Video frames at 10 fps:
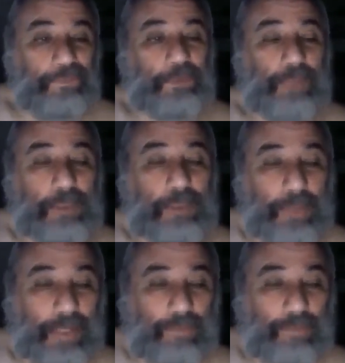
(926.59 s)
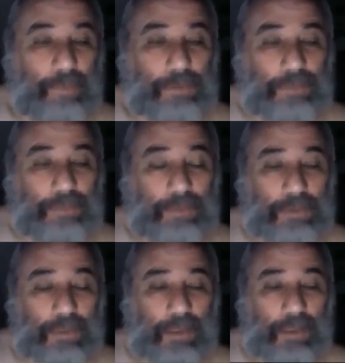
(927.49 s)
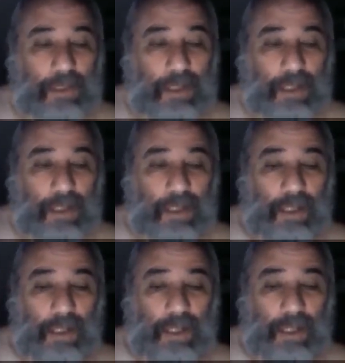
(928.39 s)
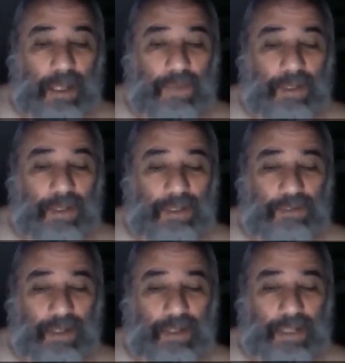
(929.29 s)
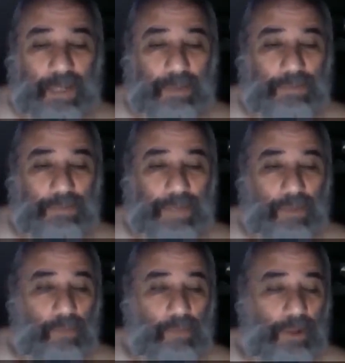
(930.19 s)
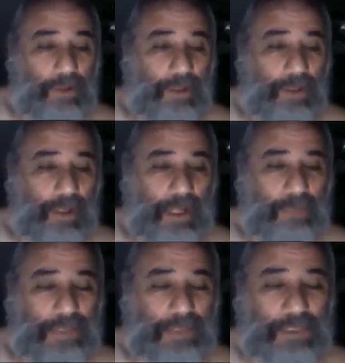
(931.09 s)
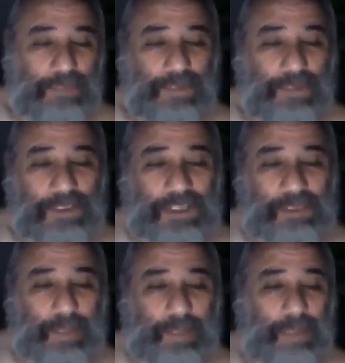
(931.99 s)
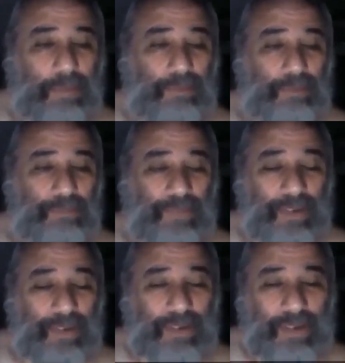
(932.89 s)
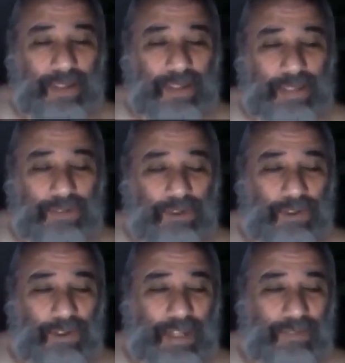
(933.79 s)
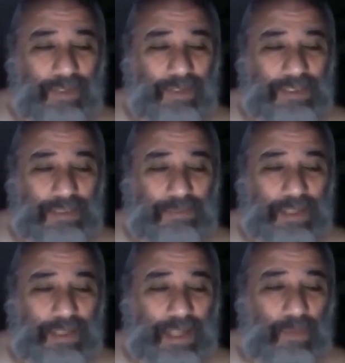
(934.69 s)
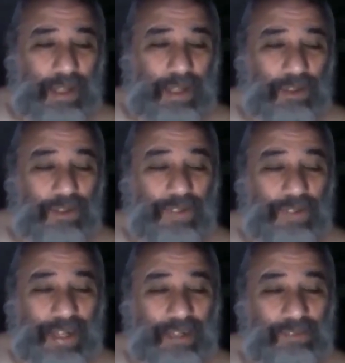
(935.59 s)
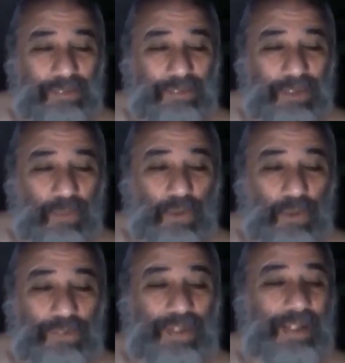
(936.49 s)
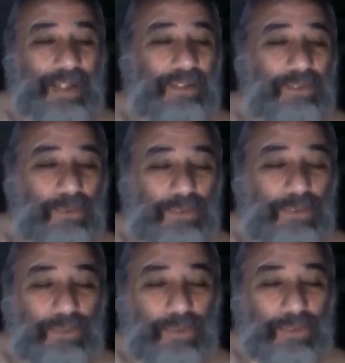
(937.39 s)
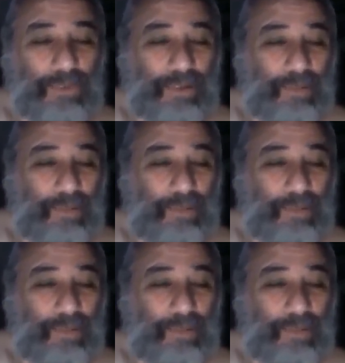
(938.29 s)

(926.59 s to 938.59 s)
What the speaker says: Punishment enough for most rapes. And they're trying to claim that Fennell murdered her, and he was actually the first suspect, but if you look at the evidence, there's absolutely no way he could have done it, or would have done it, would have killed.